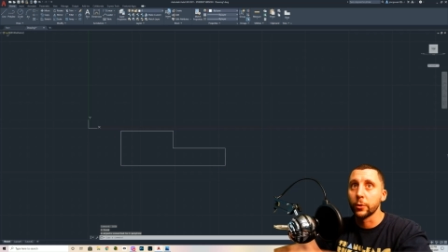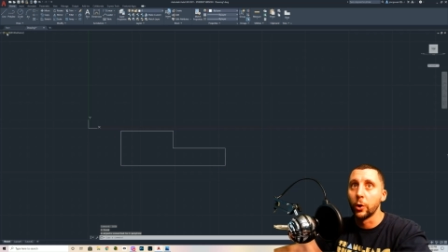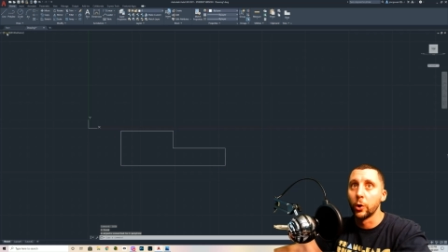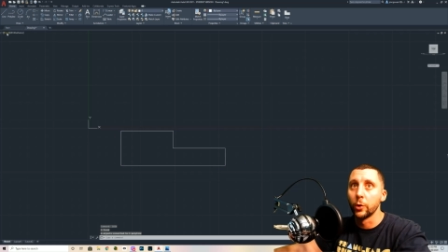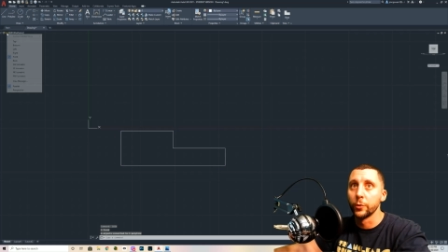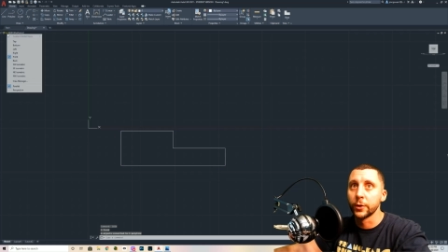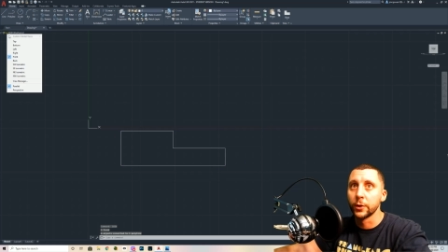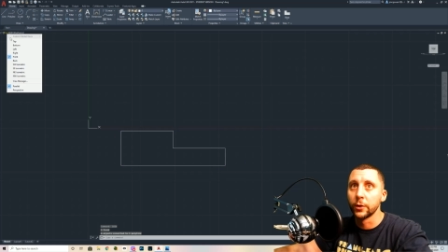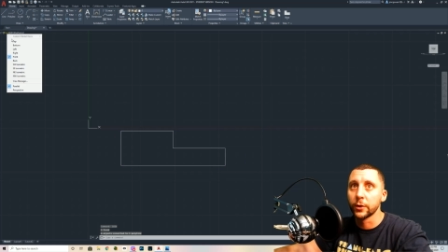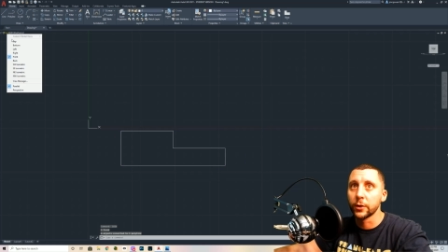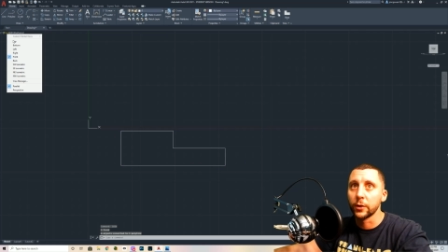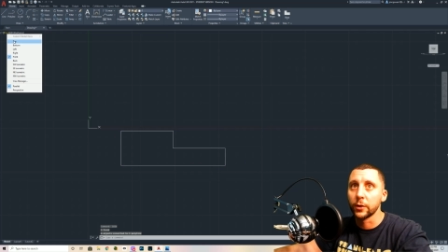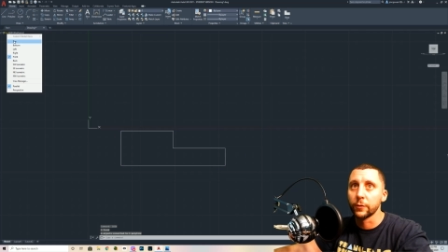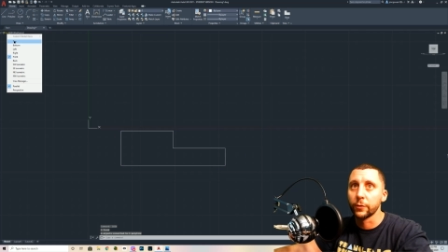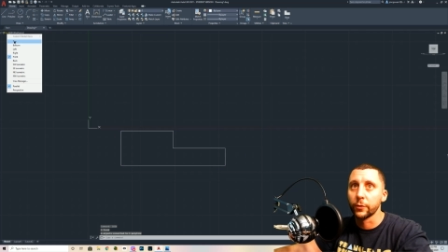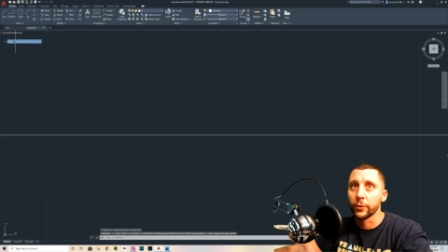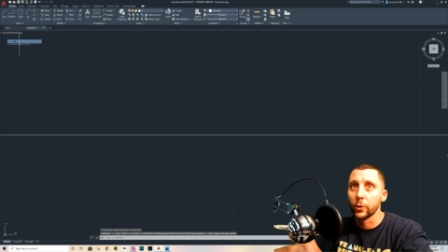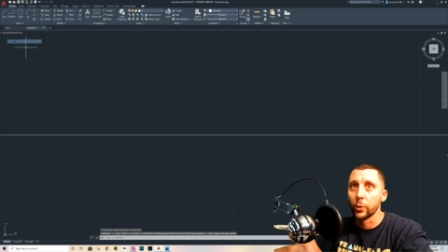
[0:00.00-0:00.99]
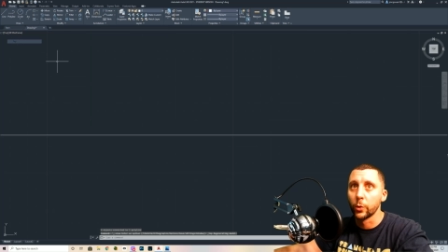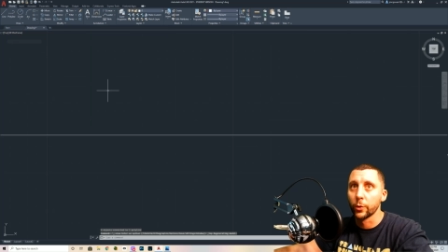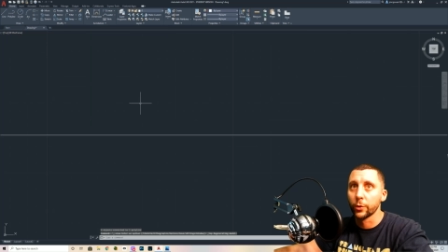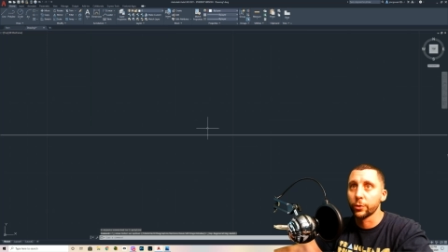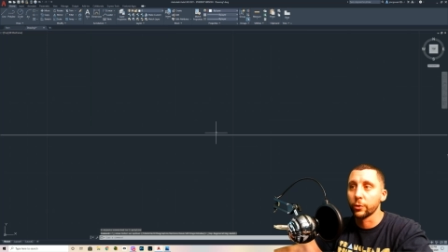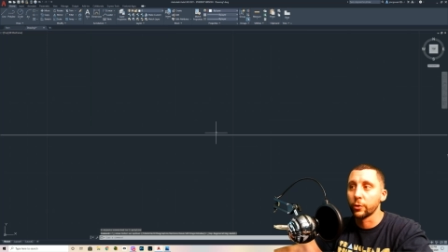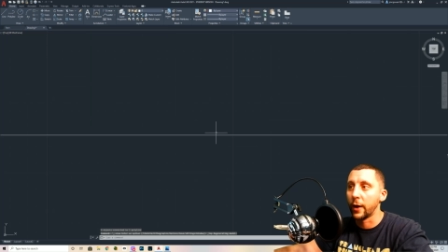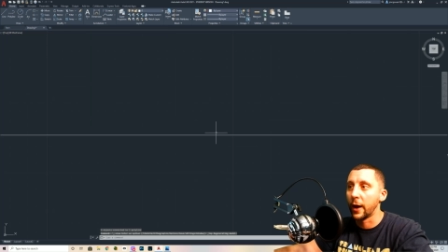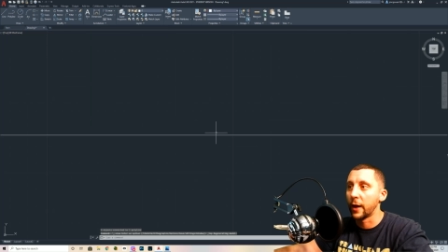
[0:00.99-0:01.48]
only looking for the
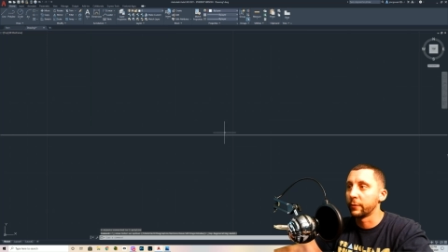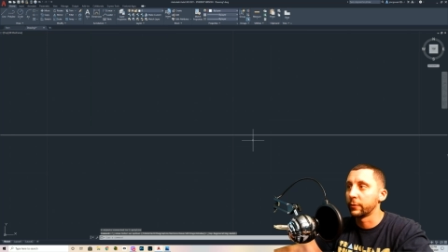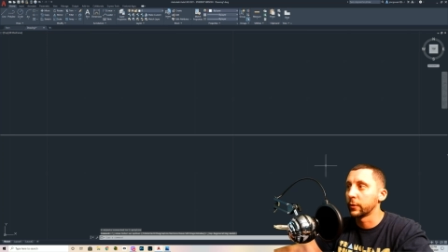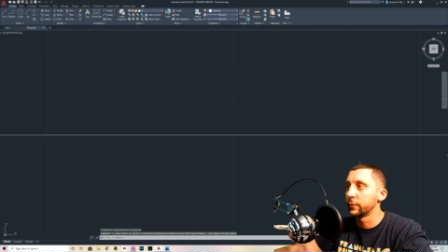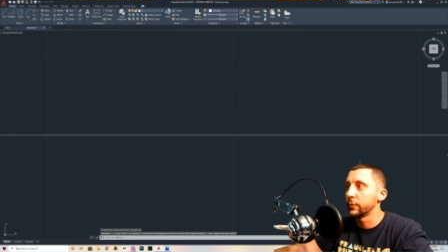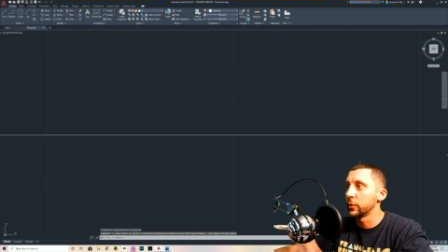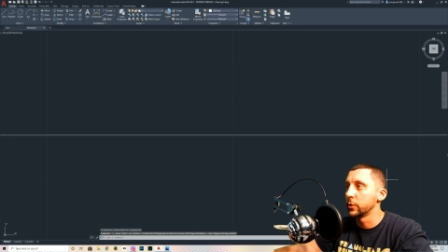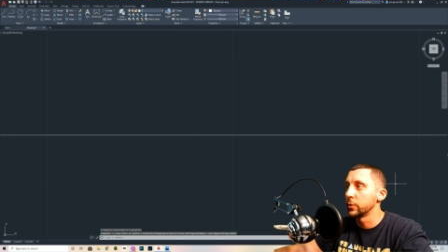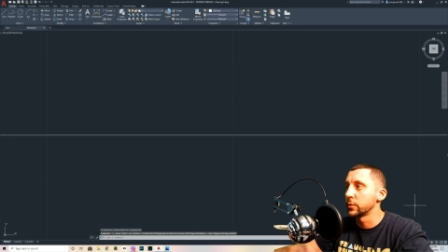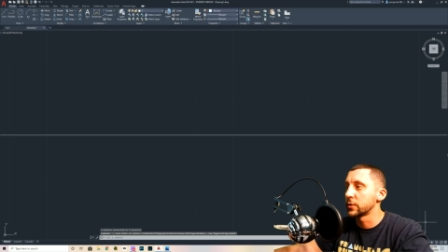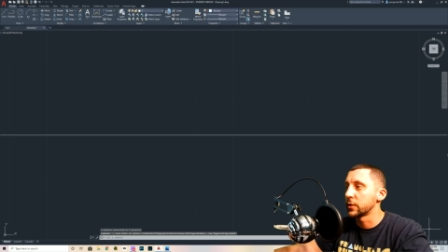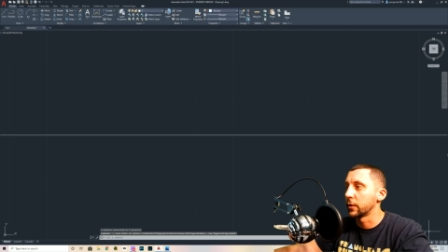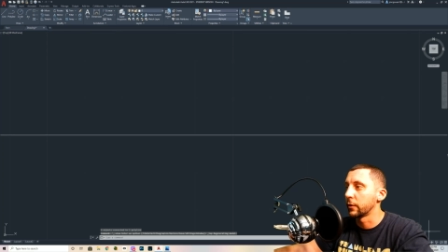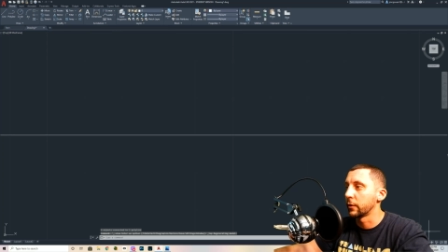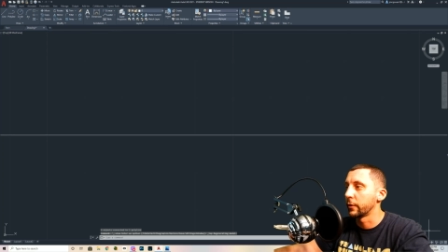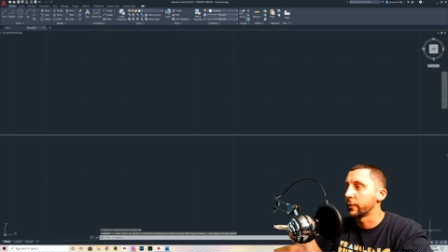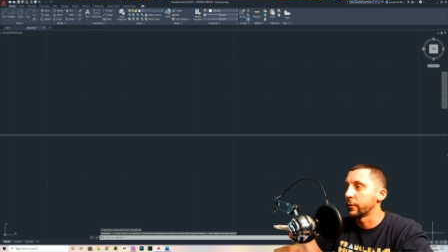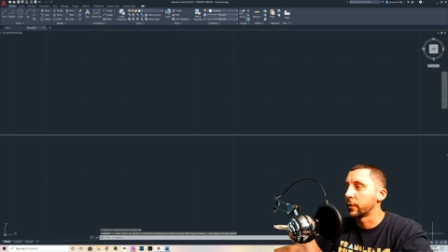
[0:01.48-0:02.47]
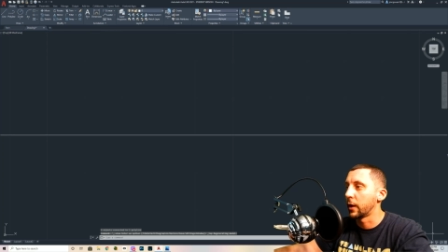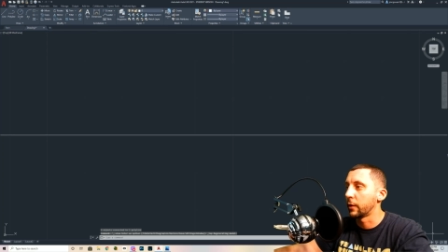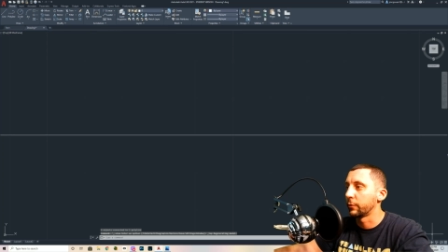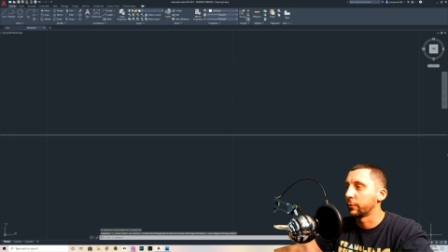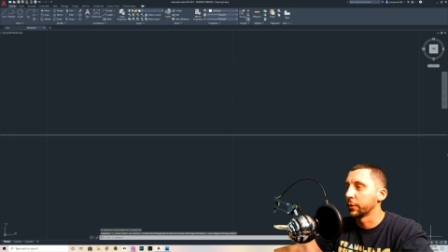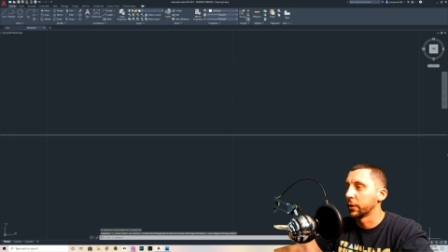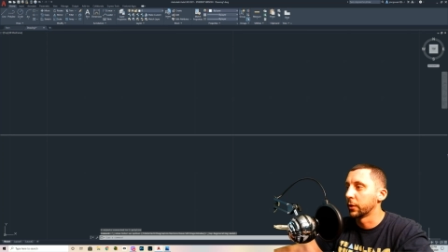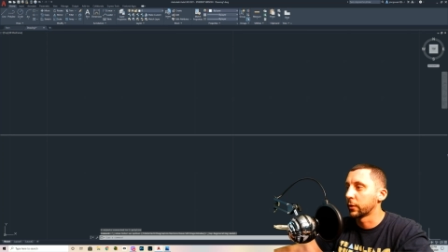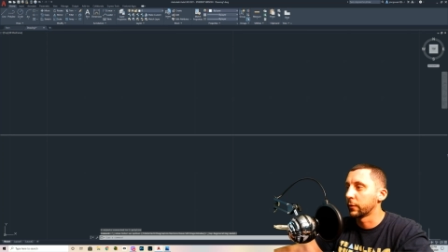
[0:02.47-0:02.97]
orthographic views here and they're not
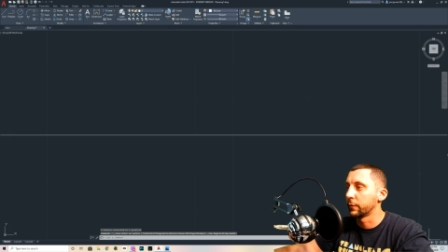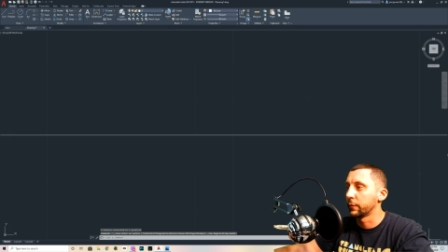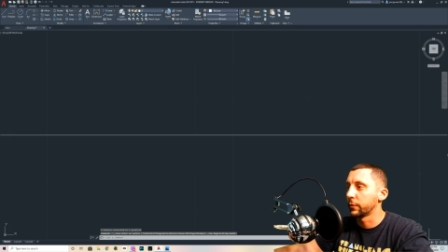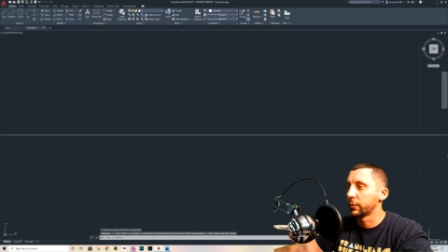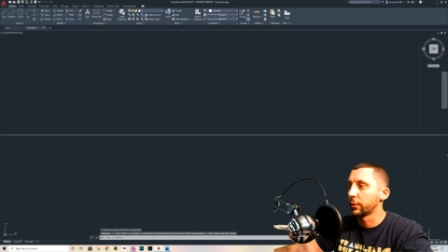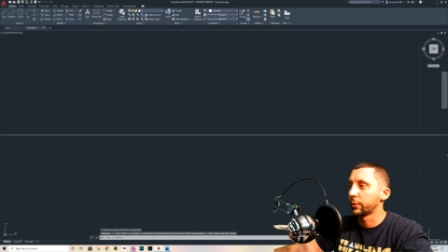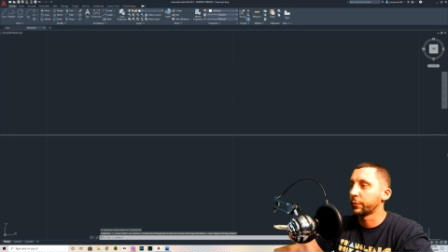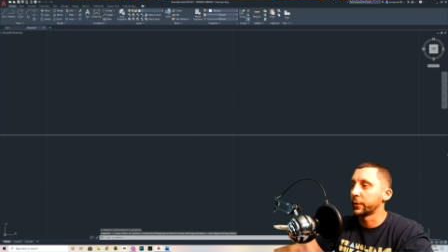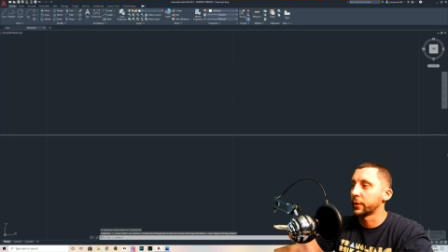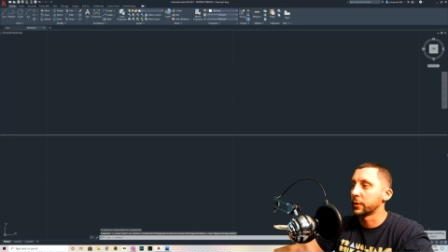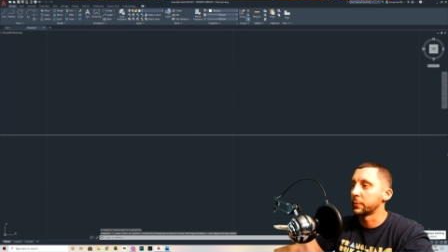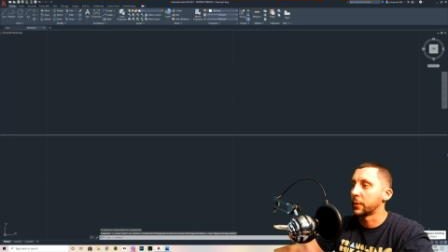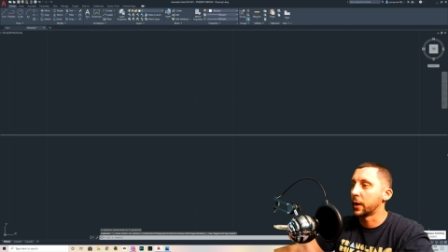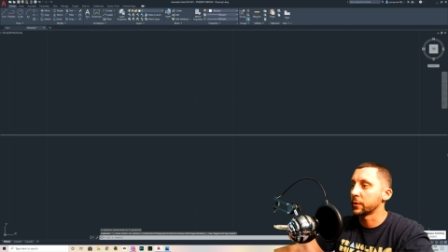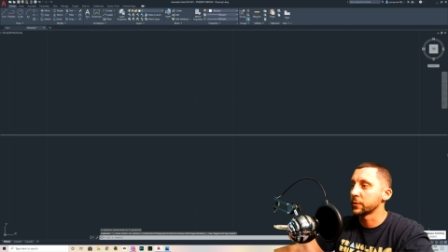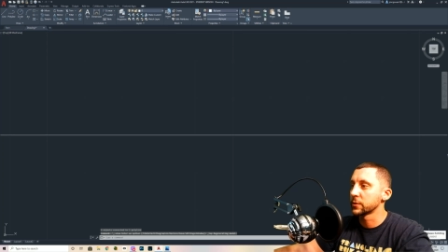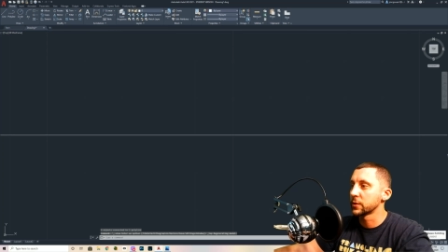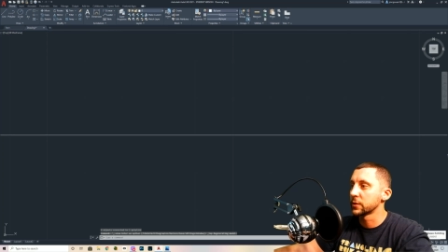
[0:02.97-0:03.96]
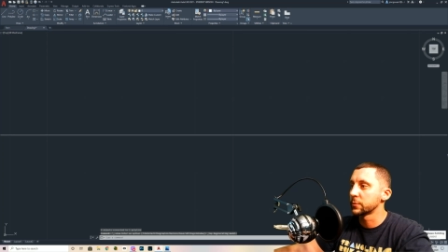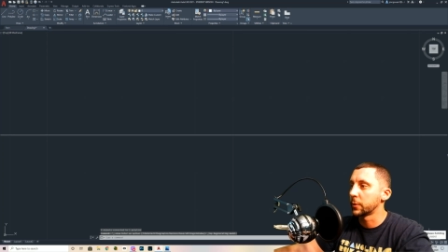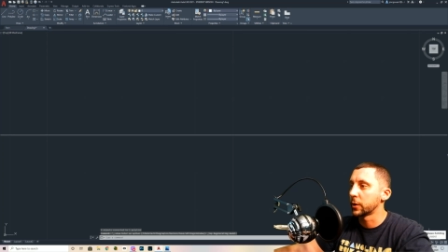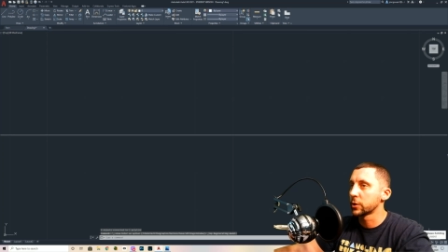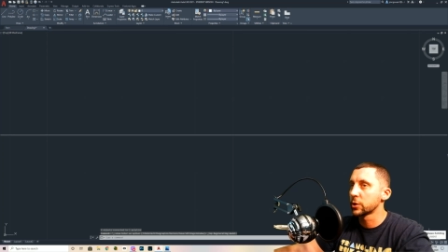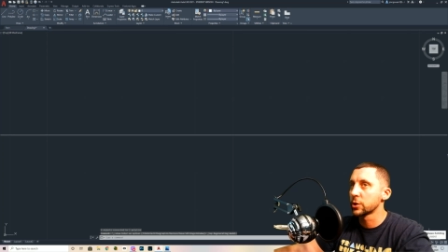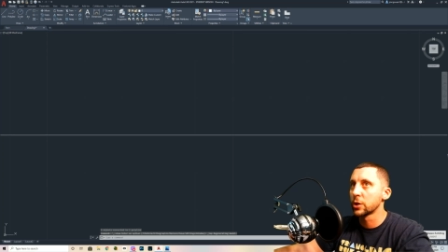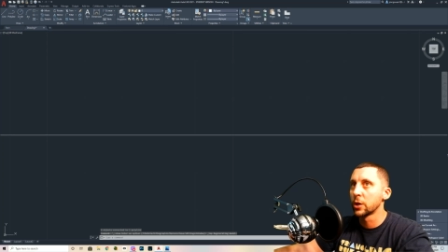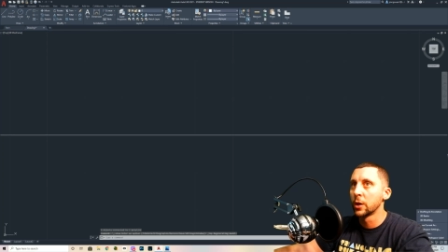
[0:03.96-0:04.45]
really looking for the 3D models as much.